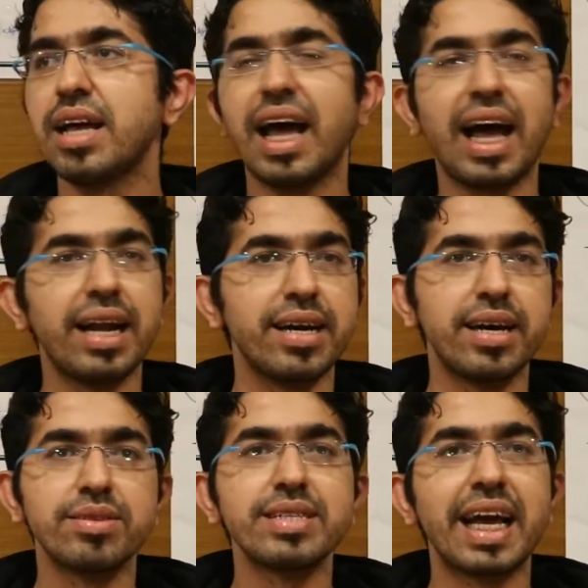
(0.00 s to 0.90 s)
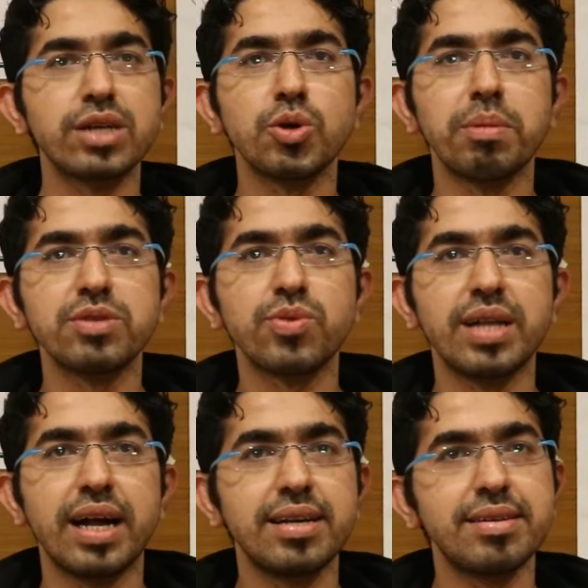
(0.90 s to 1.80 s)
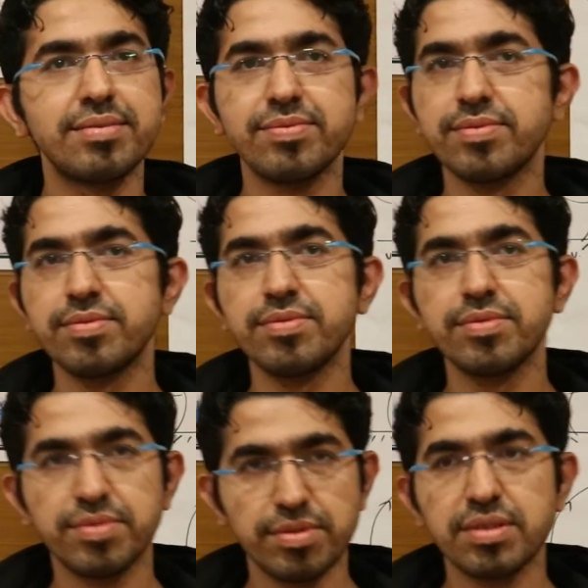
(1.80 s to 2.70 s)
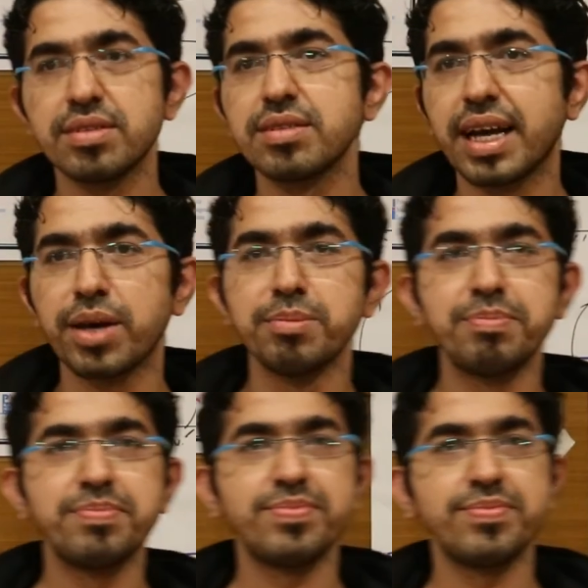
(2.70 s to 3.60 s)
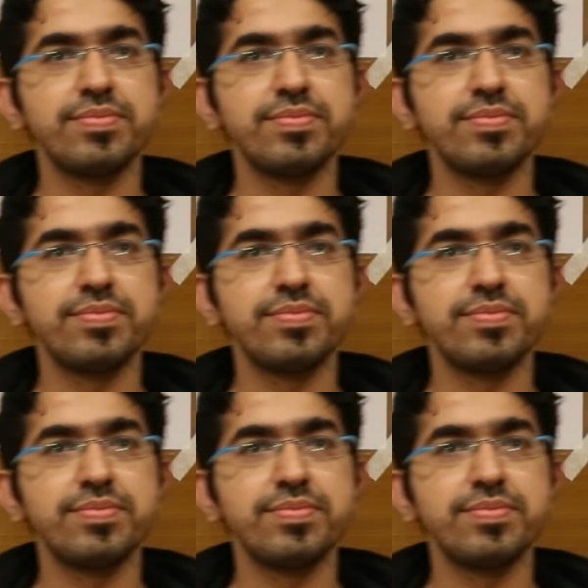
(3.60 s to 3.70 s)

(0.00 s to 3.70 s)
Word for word: And uh, thank you so much for that. Thank you.